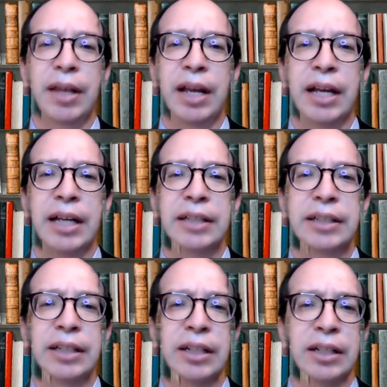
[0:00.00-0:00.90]

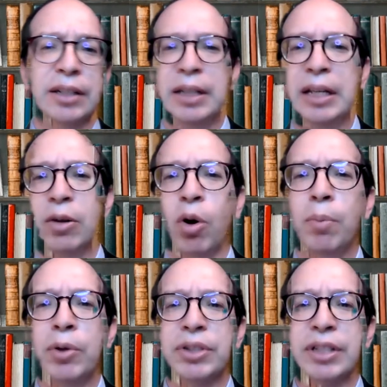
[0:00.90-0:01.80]
and
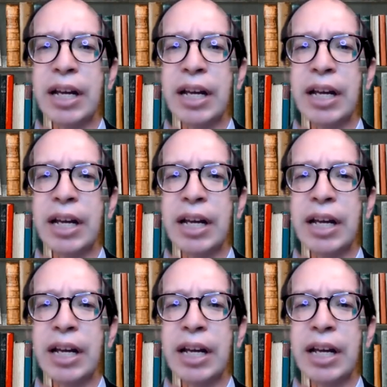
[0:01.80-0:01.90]
almost